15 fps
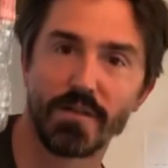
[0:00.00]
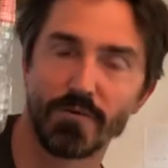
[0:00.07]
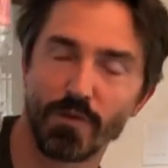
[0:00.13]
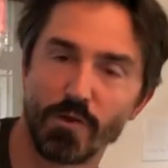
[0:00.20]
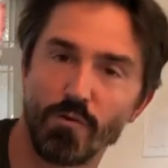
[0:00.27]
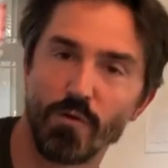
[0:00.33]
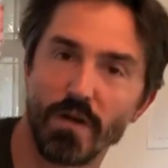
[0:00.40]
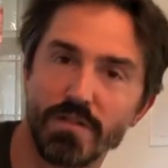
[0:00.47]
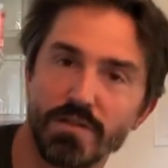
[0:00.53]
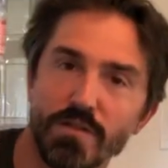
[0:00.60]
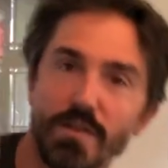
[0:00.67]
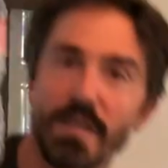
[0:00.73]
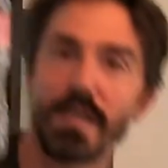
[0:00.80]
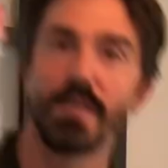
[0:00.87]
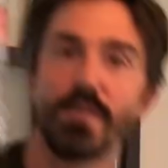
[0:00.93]
requires you
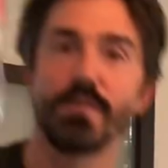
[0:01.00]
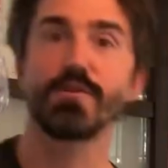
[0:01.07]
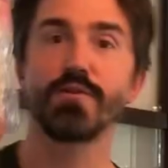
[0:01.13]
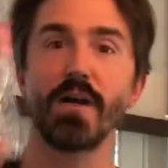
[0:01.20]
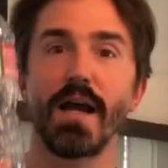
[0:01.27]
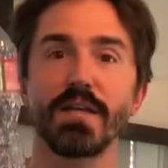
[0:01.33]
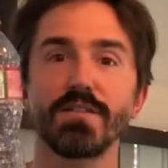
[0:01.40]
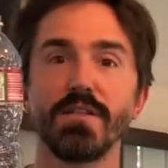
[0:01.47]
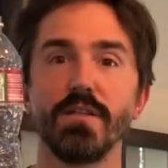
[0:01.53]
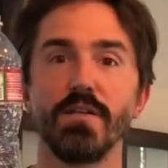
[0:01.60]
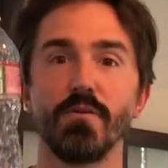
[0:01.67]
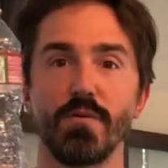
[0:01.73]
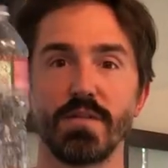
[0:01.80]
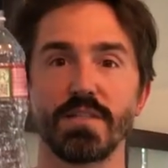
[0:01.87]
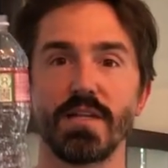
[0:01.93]
to either trash it
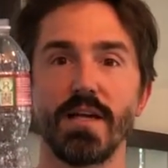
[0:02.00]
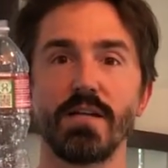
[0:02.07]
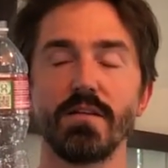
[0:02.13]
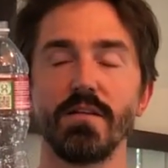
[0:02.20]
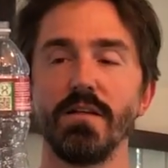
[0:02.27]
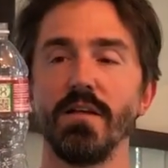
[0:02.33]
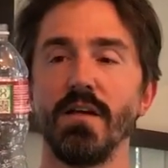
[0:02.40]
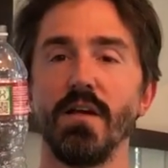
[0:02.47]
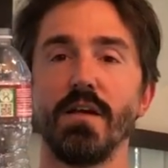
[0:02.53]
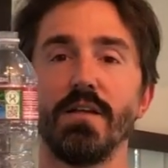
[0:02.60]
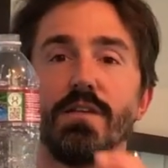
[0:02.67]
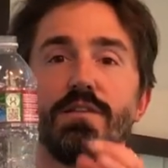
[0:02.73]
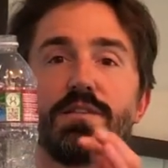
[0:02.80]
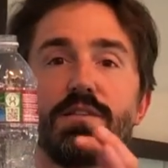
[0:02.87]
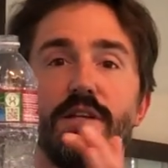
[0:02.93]
or recycle it.
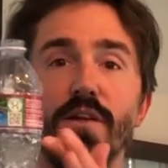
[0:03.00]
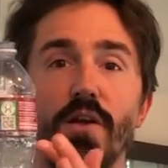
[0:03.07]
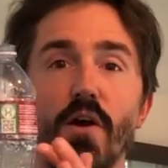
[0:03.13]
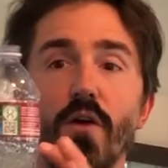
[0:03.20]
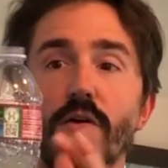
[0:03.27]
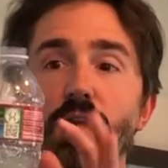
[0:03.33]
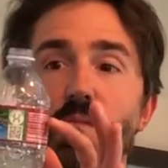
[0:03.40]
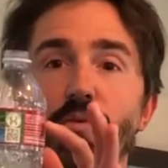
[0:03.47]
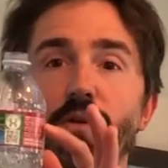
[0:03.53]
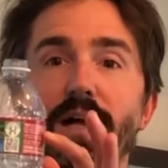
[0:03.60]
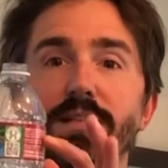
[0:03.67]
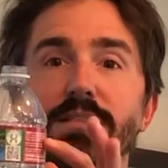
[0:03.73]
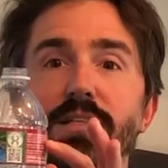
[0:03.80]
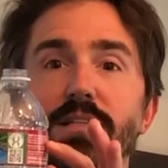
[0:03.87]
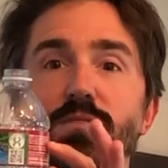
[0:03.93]
You should know that
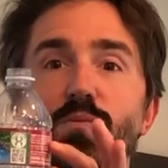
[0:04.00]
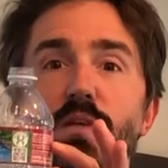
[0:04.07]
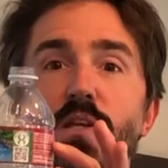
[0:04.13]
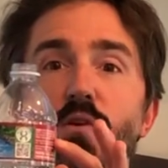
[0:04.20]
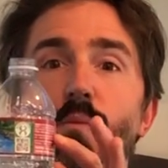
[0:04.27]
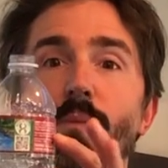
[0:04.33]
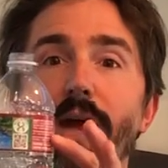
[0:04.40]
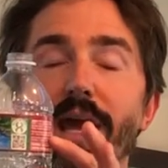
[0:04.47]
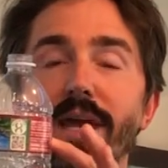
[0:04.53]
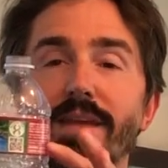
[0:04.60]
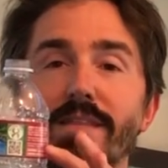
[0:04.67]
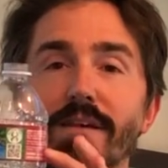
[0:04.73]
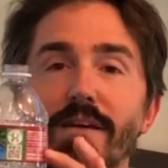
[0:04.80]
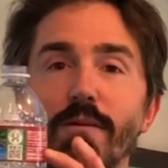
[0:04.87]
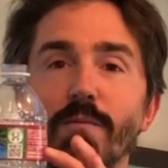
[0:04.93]
plastics, when you make
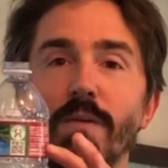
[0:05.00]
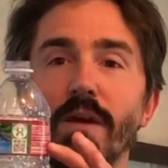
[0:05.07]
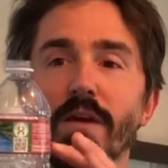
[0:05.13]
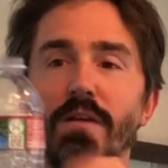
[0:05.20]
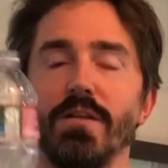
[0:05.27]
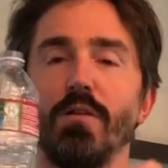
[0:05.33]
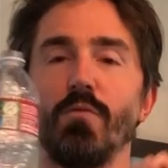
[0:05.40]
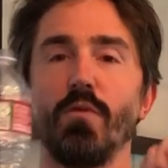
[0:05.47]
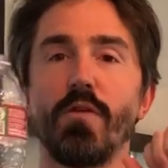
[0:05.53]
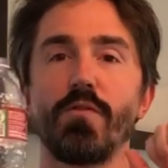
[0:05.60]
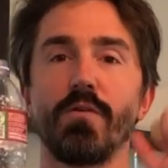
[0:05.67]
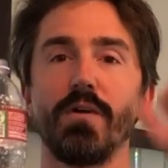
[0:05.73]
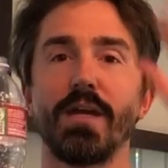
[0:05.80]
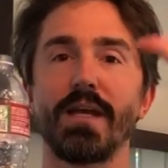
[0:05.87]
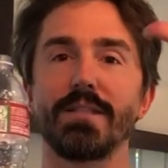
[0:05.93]
them, that we're
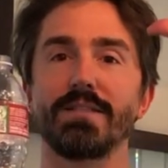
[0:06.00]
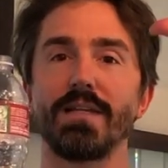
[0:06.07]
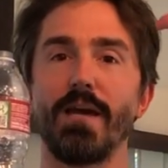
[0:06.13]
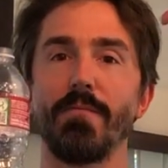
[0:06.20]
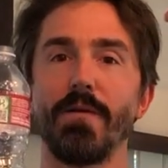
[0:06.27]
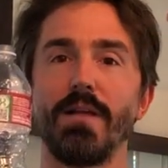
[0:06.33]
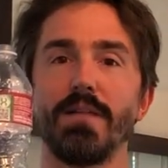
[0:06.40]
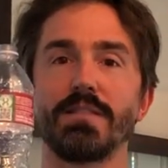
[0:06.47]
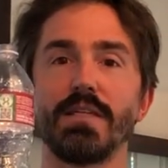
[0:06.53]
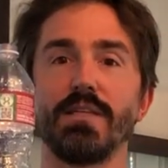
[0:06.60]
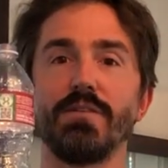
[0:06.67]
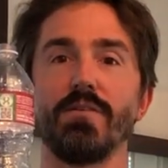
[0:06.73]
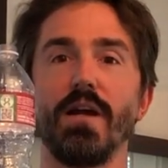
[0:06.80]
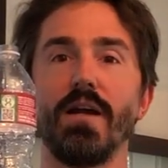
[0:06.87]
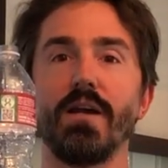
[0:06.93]
throwing contaminants into
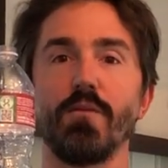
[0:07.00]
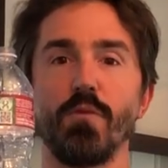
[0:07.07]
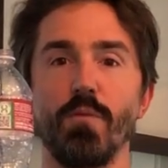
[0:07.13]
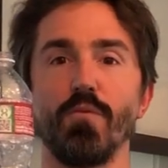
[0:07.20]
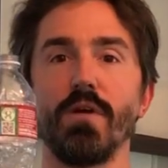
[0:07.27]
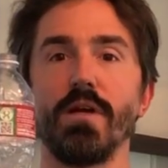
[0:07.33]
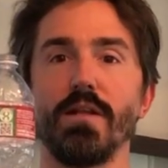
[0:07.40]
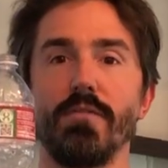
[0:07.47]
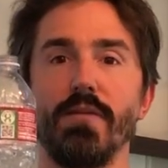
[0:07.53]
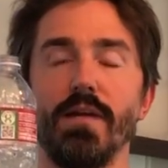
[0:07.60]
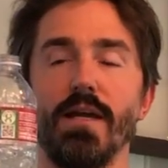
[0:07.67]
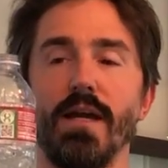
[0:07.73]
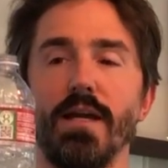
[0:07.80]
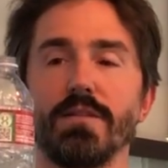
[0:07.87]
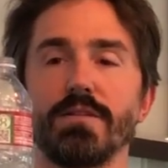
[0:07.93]
our air that we breathe every
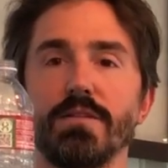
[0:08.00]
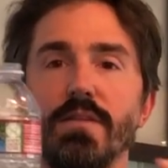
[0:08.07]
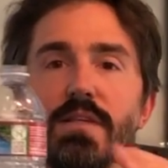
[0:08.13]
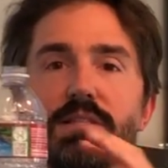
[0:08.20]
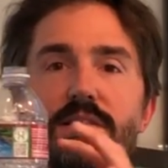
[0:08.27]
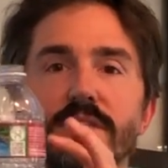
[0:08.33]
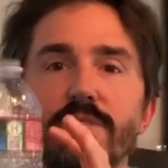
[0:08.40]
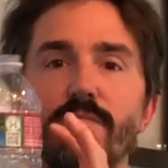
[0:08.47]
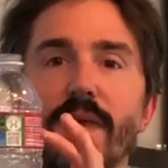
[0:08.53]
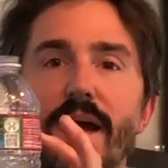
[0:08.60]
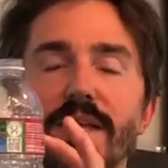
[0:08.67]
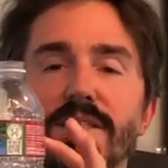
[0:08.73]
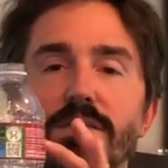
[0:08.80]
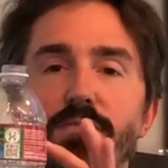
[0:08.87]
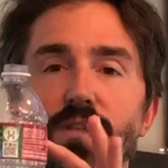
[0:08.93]
day. So this is
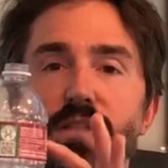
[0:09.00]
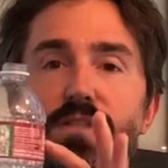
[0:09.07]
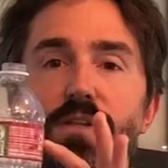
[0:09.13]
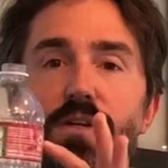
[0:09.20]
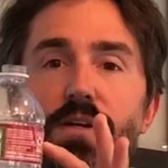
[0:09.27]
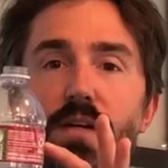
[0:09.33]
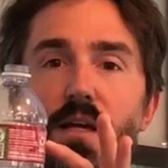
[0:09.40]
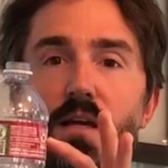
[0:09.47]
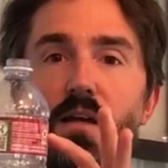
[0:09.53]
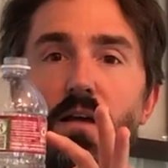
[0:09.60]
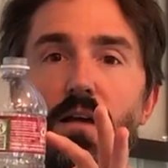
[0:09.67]
massively dirty.